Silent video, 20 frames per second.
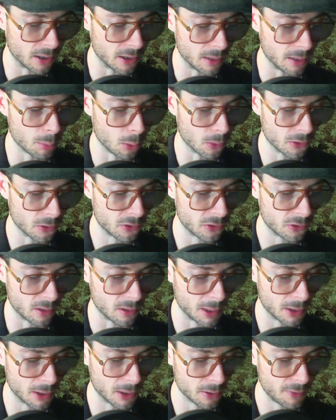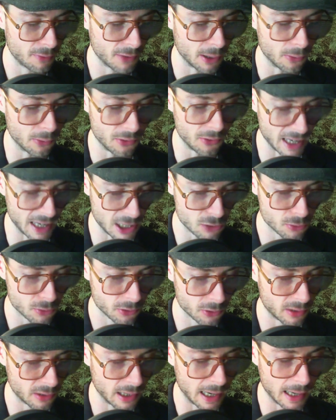imports that apparently found
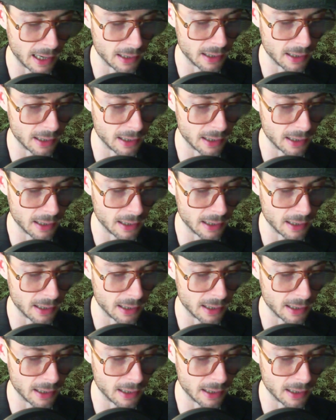dangerously high